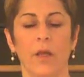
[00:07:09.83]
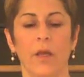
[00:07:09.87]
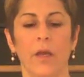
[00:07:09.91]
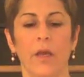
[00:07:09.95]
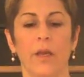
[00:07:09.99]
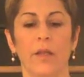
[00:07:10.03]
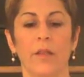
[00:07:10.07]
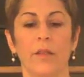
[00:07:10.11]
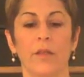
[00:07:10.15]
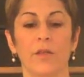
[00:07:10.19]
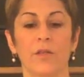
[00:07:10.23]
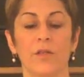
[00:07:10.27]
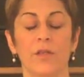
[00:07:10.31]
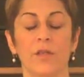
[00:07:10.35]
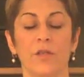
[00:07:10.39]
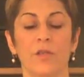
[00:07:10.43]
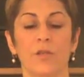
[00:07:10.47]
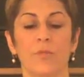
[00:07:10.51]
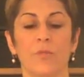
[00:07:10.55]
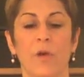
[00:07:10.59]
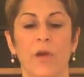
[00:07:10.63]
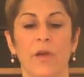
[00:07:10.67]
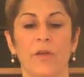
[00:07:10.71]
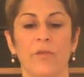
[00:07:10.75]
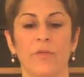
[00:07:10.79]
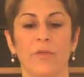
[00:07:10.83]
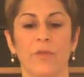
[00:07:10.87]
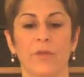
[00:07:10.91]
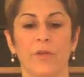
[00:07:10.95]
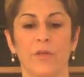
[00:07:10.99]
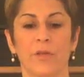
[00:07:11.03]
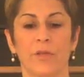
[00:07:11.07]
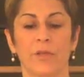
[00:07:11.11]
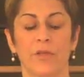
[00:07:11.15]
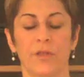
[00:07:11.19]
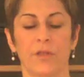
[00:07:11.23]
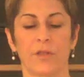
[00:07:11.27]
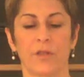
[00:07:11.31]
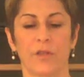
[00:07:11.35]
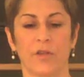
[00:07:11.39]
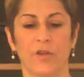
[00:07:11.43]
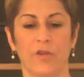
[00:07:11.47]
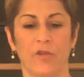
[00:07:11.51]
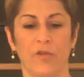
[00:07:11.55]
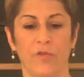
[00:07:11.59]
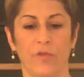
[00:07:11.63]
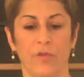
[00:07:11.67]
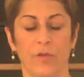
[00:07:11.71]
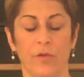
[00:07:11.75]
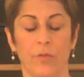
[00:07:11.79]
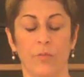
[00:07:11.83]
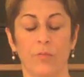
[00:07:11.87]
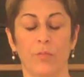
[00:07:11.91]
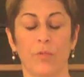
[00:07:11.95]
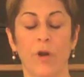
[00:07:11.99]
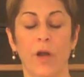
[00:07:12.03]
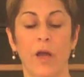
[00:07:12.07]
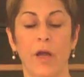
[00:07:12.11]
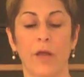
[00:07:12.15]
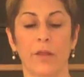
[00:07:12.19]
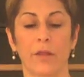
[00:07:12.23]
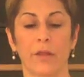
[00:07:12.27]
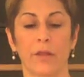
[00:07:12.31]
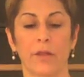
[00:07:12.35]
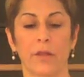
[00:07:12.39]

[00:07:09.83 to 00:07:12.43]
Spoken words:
And this is mindfulness of breath.